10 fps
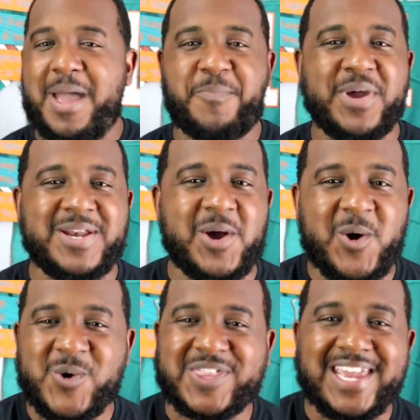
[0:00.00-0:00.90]
not putting the
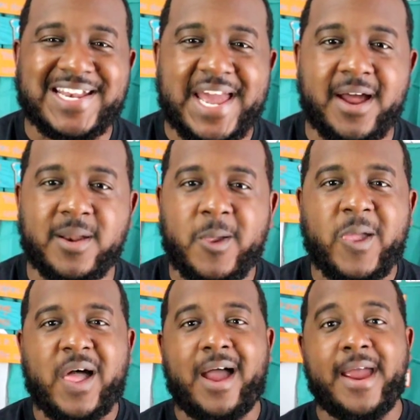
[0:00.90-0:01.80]
whole thing down.
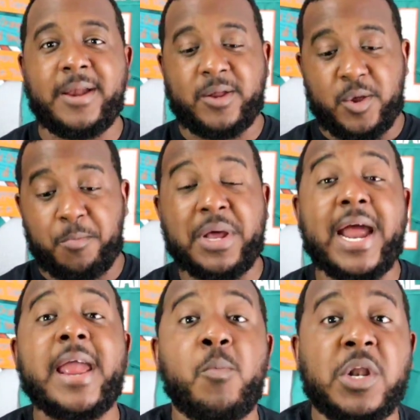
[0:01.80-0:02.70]
All right, but
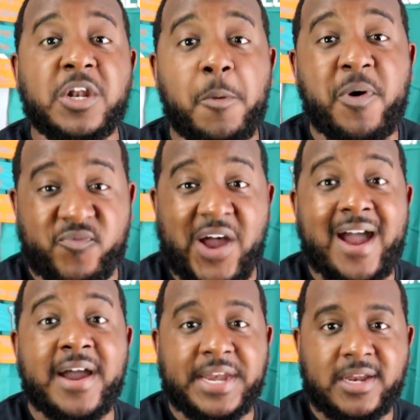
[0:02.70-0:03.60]
I am willing to put
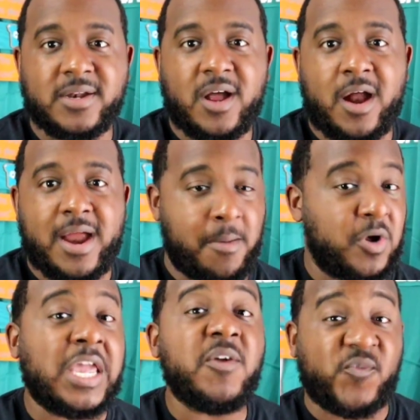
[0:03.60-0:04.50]
500. All right, I'm
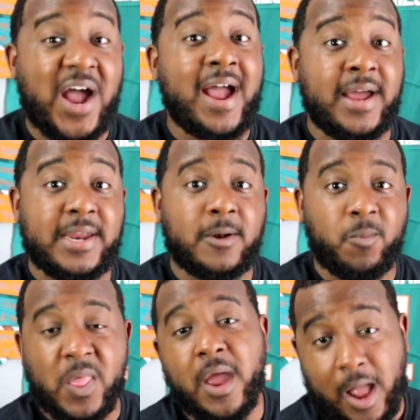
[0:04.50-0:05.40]
gonna keep 500.
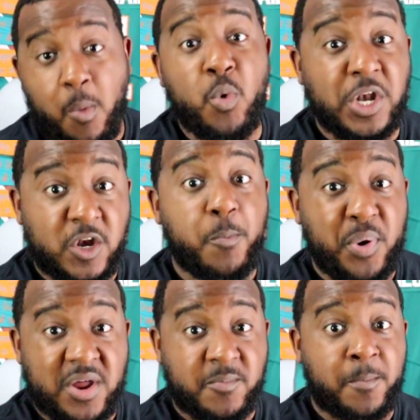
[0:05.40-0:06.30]
I'm willing
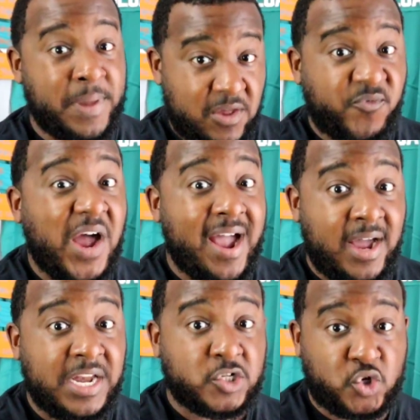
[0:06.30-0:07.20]
to bet
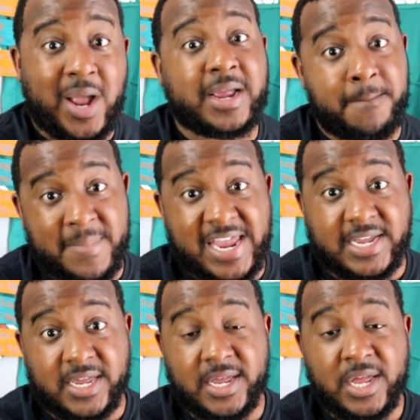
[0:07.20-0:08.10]
500 so I can
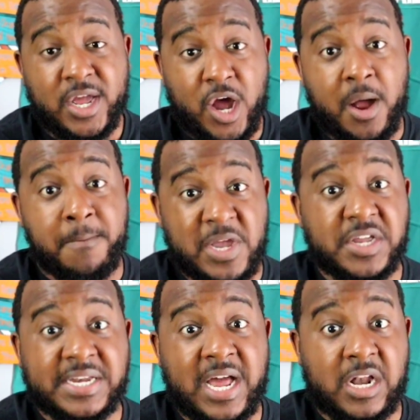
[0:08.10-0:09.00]
make $1
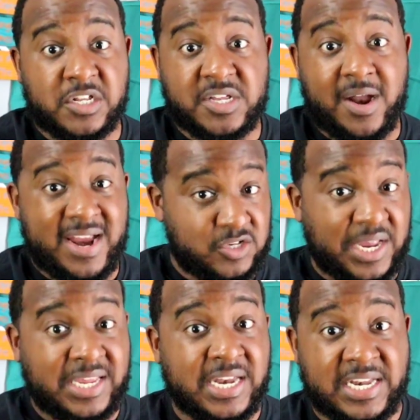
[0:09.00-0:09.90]
million. All right, so
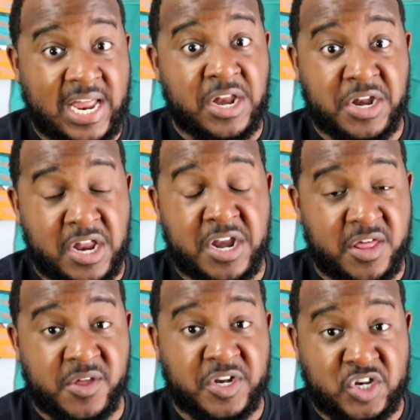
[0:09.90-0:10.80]
I can get
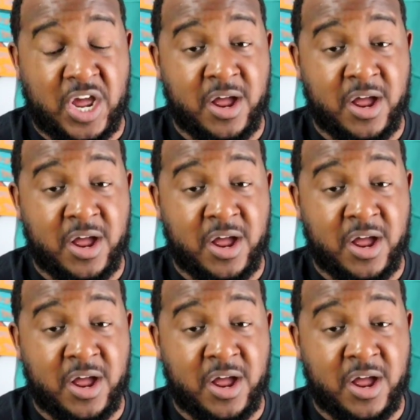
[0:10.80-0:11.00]
another